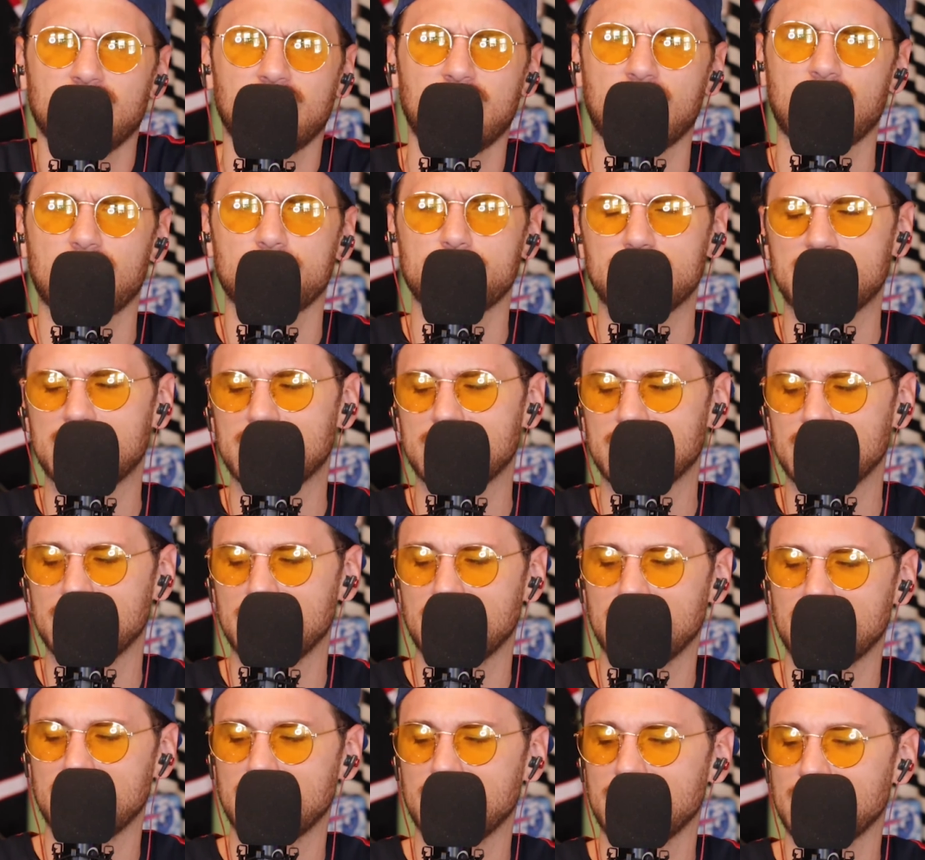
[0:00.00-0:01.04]
I mean,
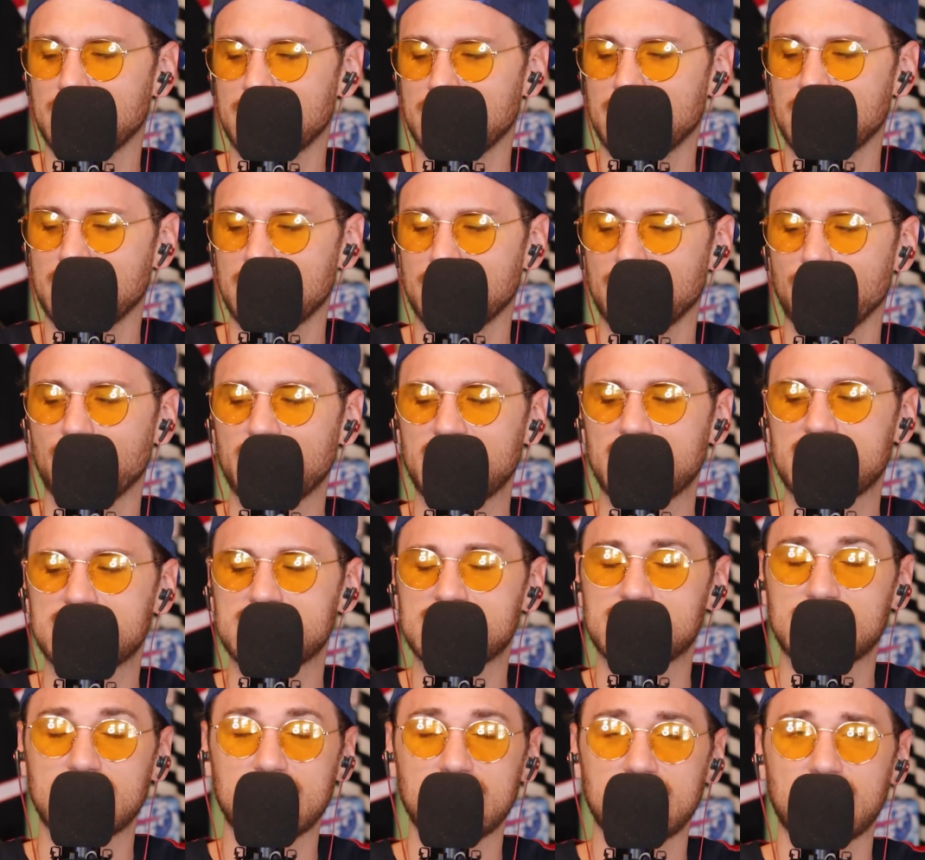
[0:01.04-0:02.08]
we
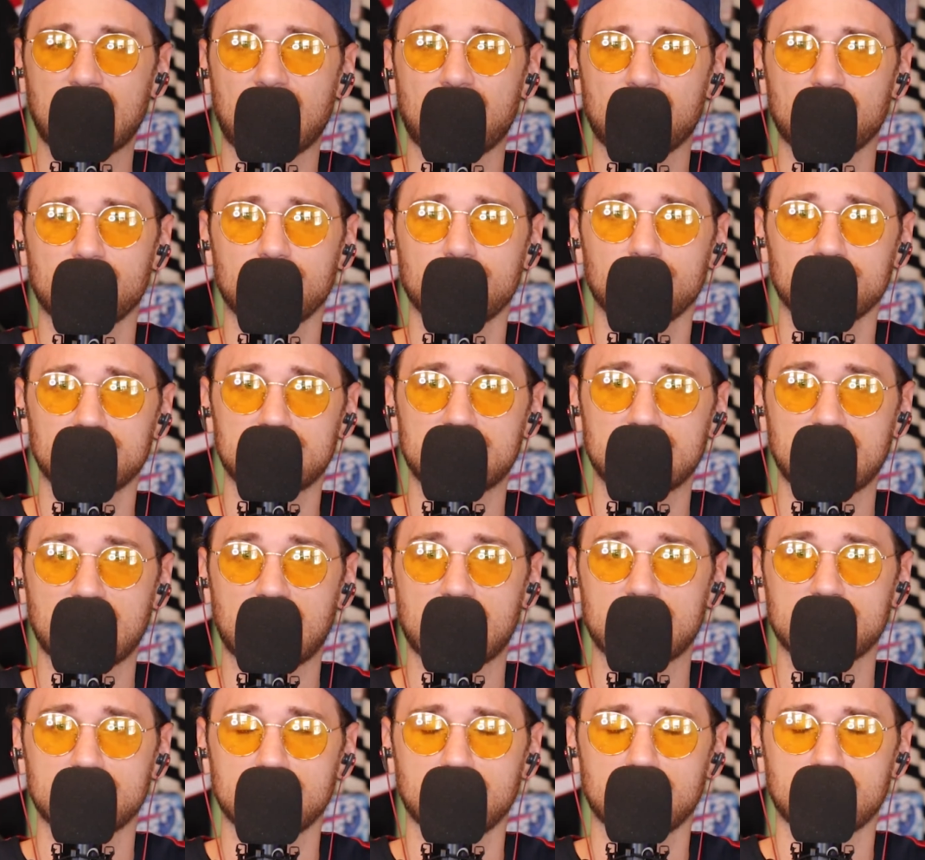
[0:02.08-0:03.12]
see how
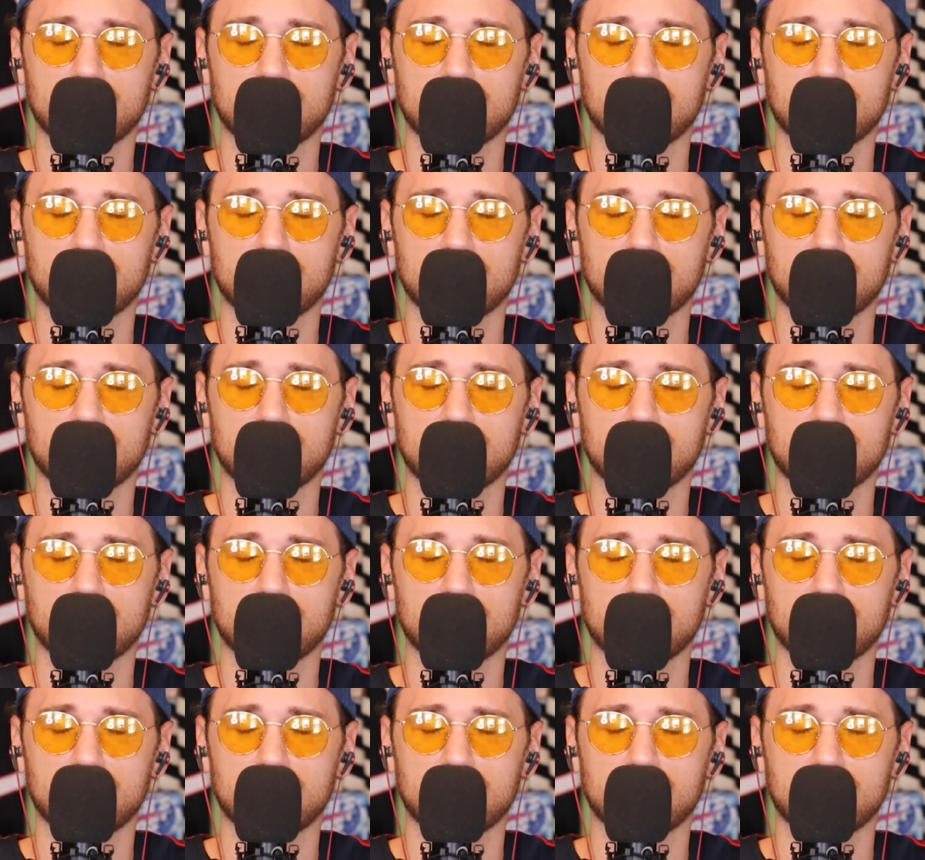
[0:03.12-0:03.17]
Devonte